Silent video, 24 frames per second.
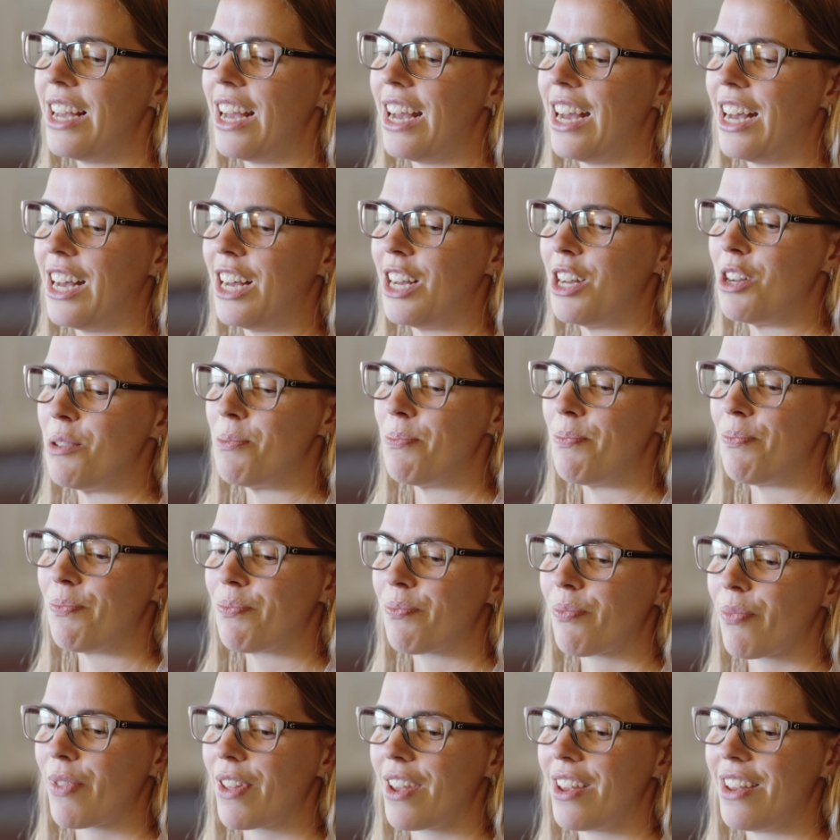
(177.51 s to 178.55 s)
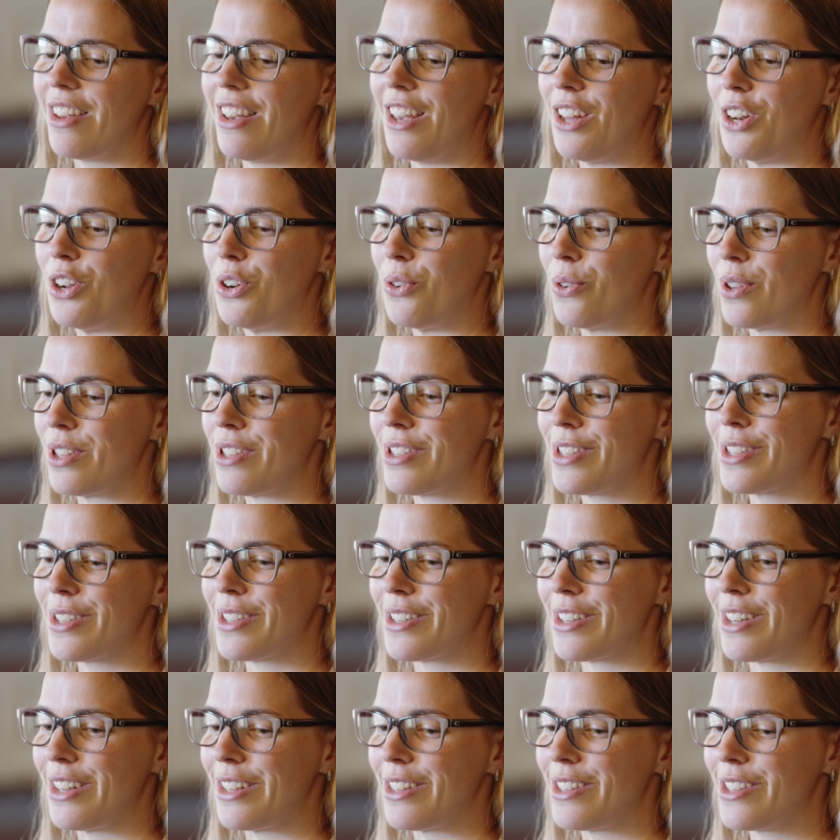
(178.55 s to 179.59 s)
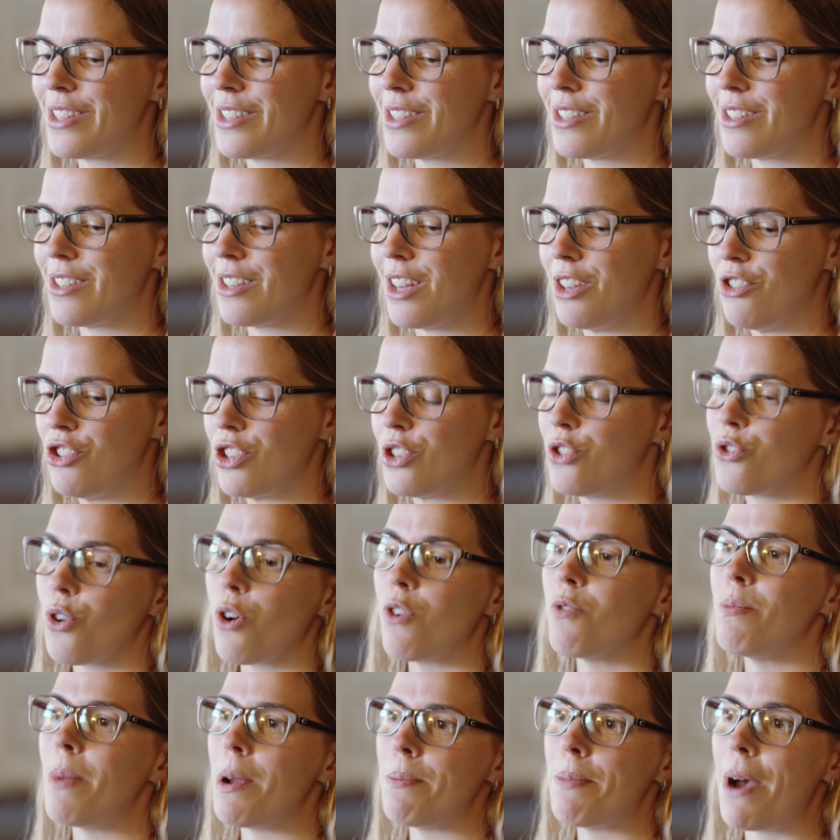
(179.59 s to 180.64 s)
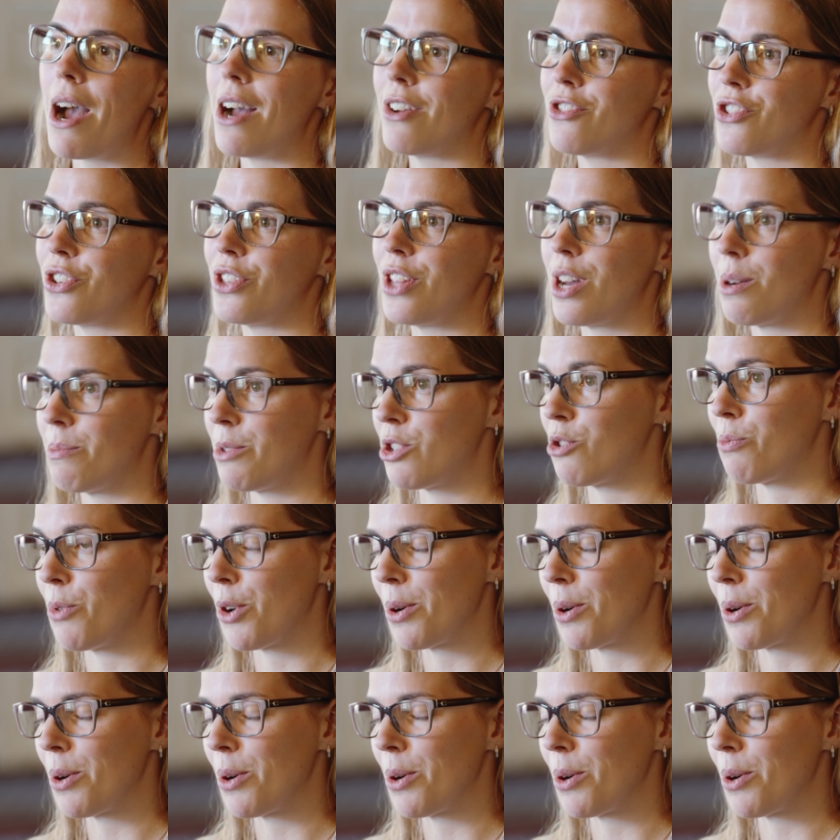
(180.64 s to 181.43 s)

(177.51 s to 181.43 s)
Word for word: You know, it just drove my passion that much